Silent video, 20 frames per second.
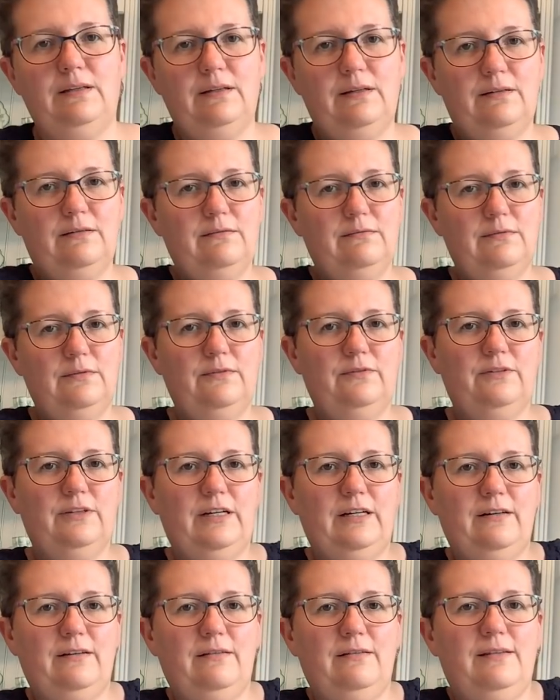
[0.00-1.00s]
Here, over
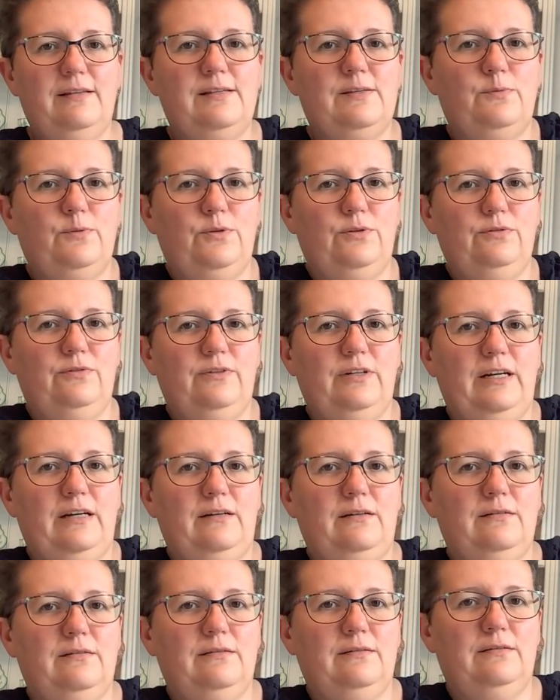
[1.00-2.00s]
here, this wall over here.
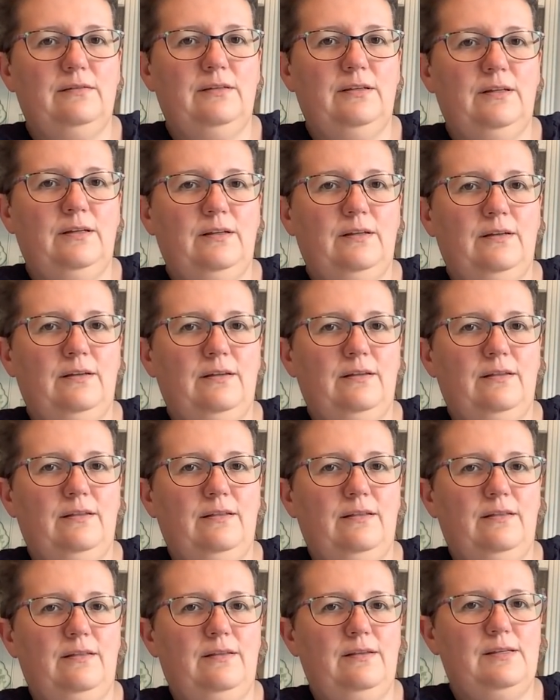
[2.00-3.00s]

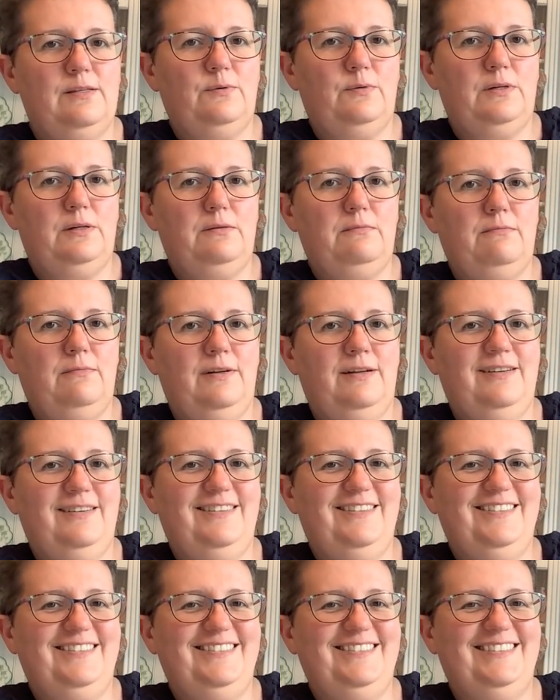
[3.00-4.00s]
This one.
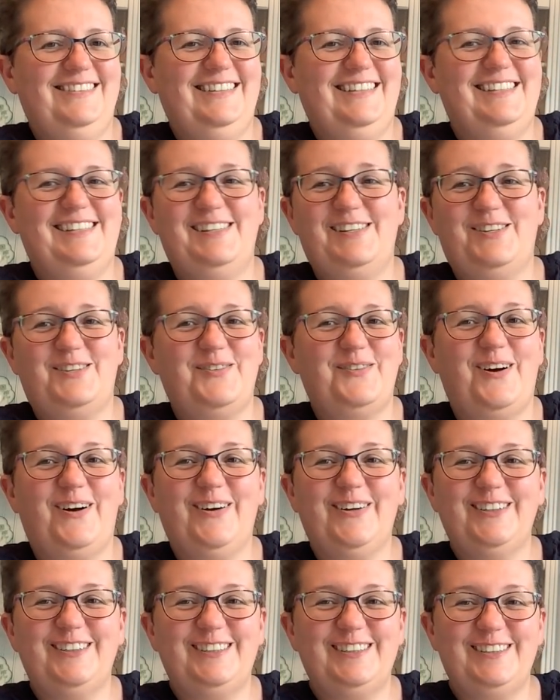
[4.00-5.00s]
This is so
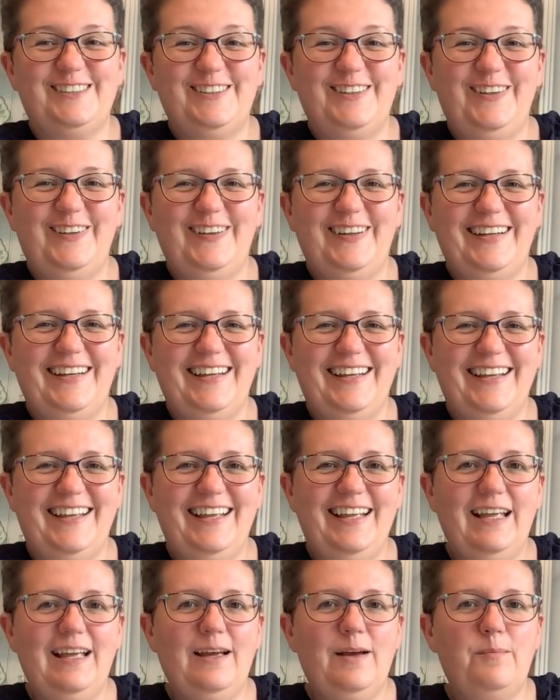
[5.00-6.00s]
hard to do.
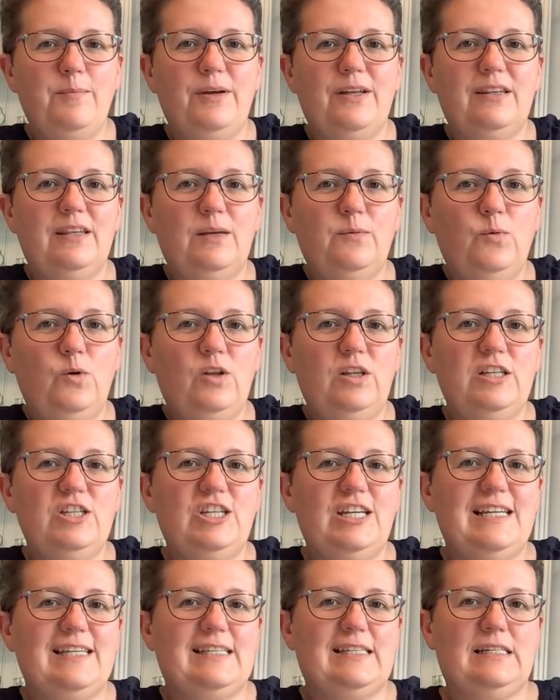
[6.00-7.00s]
But the wall
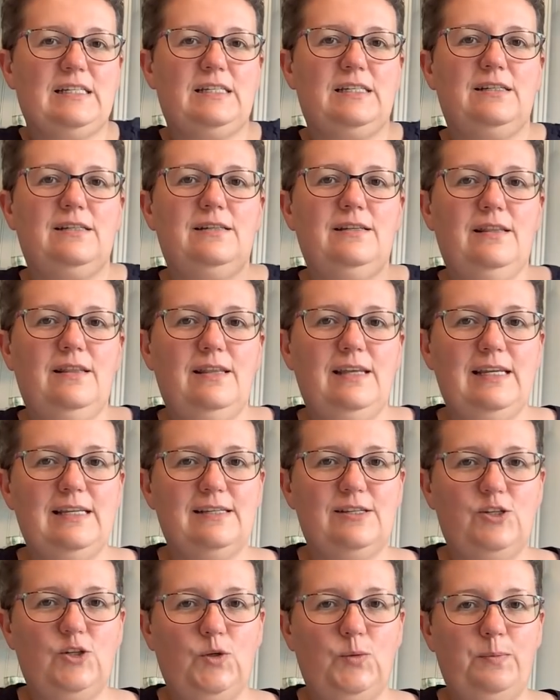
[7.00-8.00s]
adjacent to
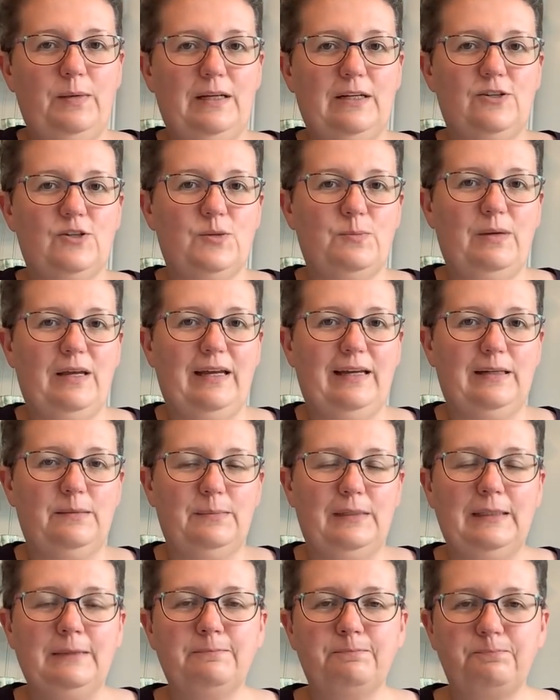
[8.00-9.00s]
these two pictures behind me.